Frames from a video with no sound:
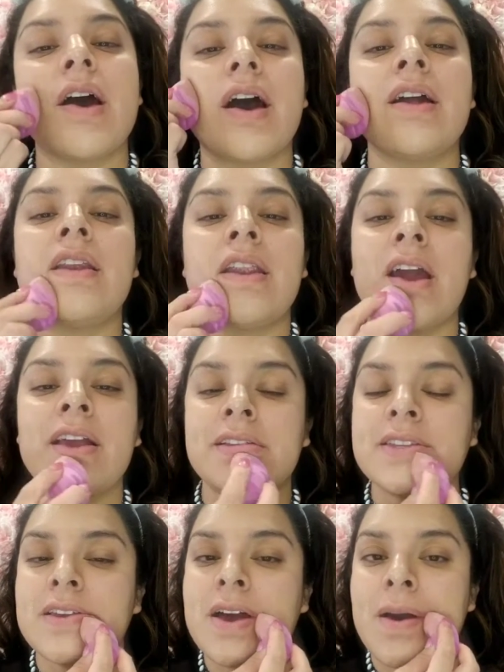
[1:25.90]
a
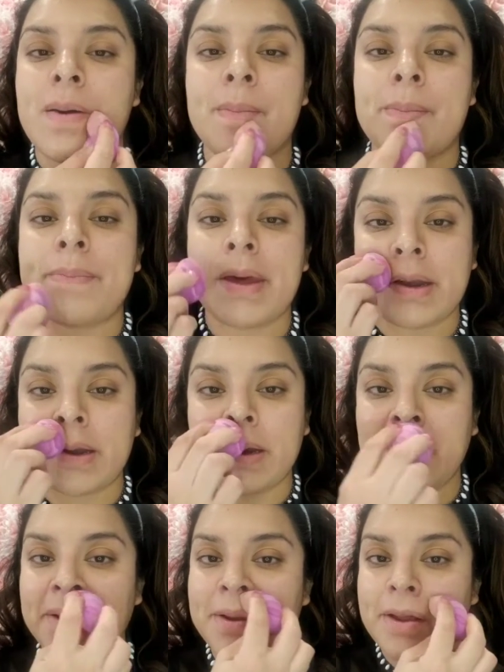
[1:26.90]
nice,
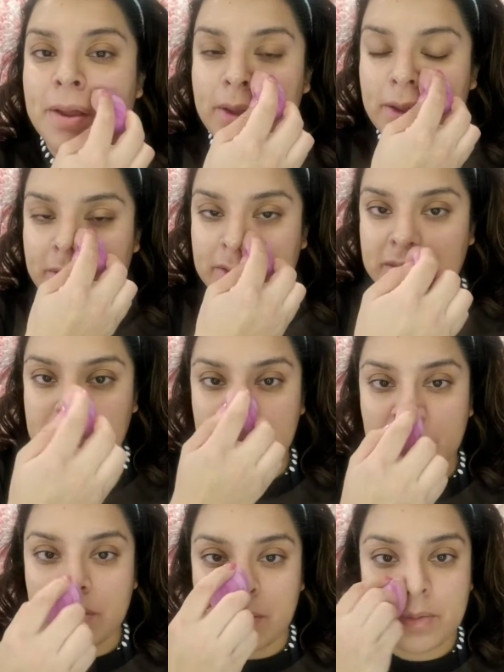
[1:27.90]
better,
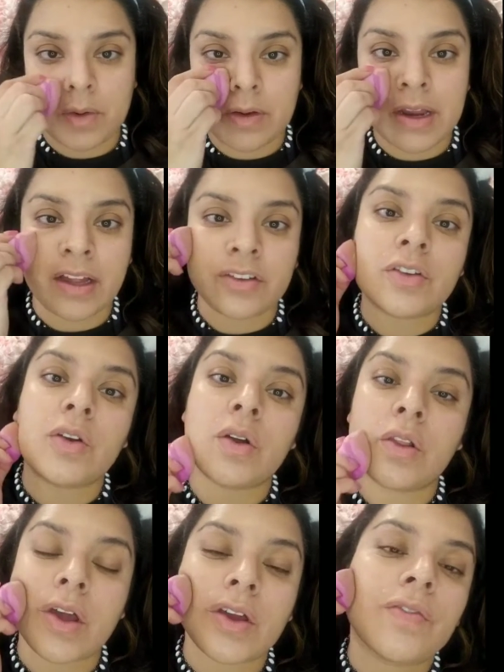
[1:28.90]
smoother, more
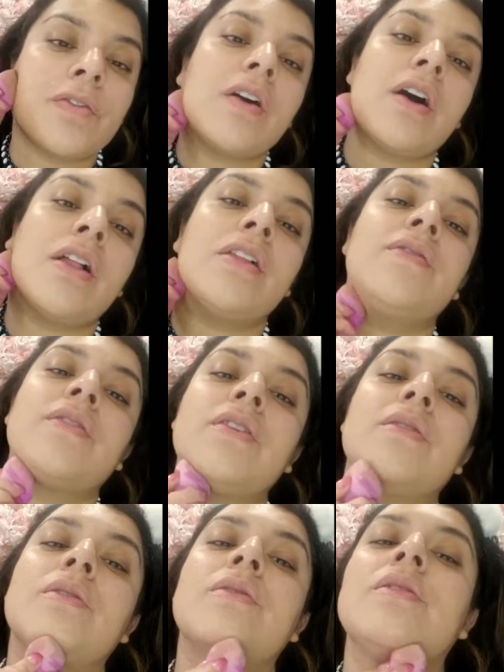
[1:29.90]
natural look for all of
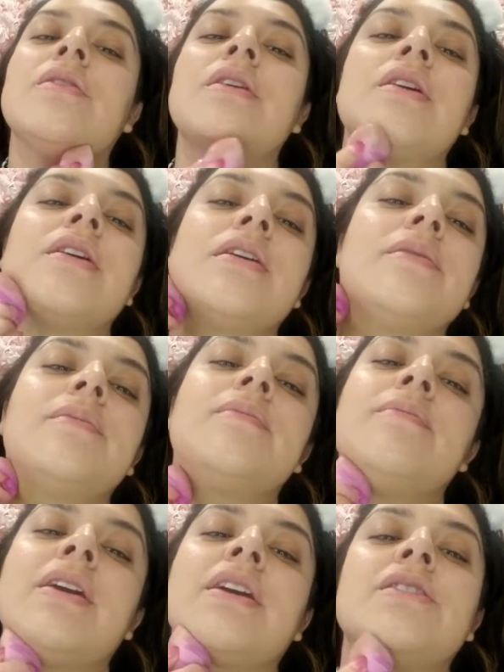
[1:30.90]
you.
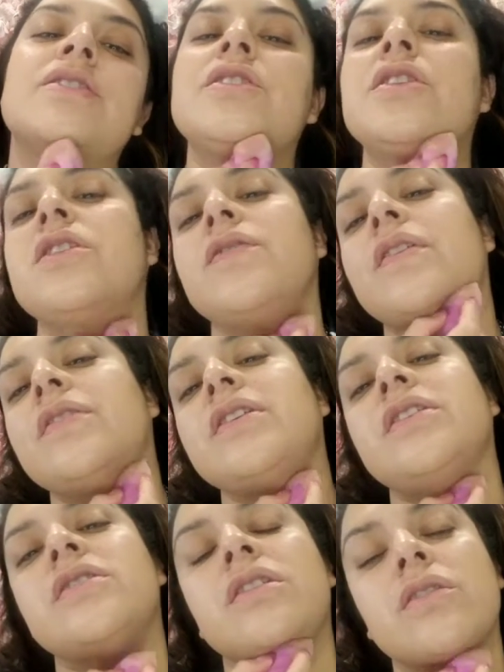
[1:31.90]
Making sure your
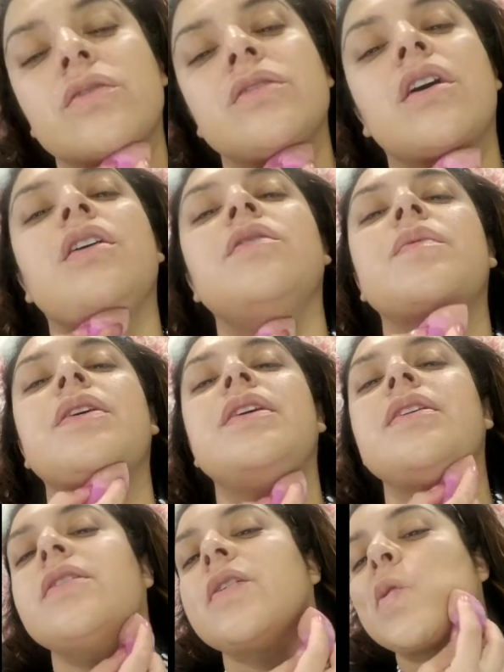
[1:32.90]
foundation goes all the way
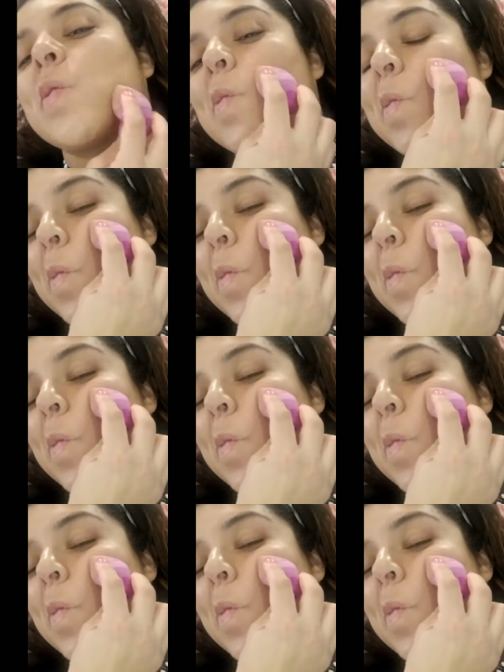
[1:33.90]
here.